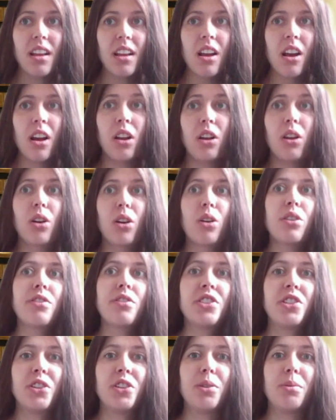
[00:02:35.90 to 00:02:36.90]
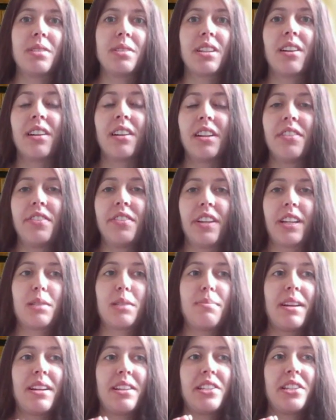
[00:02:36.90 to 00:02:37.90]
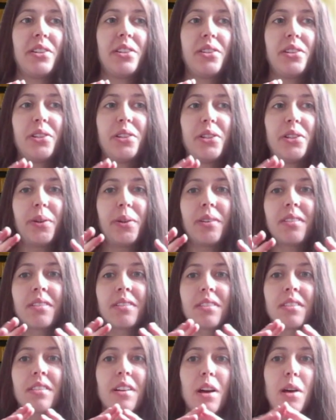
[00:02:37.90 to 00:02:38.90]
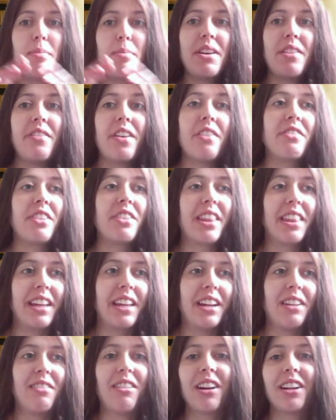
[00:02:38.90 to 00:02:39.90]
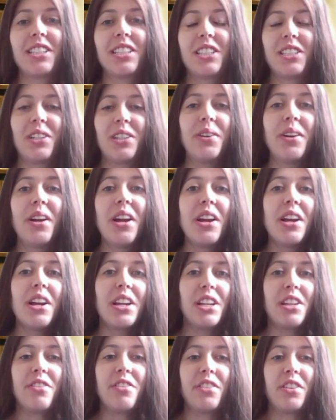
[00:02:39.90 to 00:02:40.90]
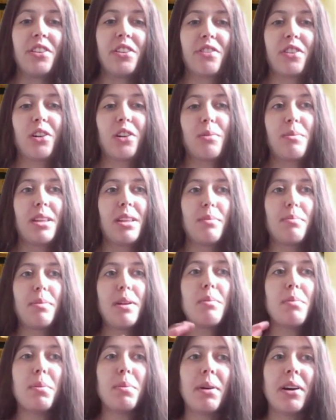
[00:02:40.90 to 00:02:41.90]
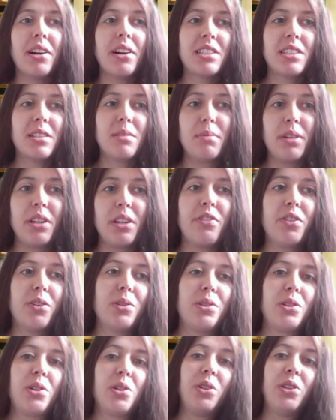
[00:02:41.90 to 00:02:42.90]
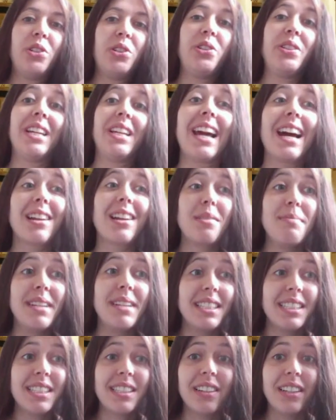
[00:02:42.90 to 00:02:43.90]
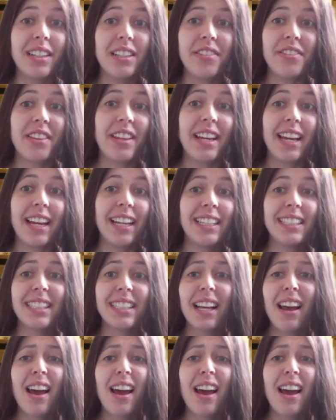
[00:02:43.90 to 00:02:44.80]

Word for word: a lot of jobs kind of expect you to do a bit of everything, right? So you, you've got to be the people person, but you've also got to do the admin side of things.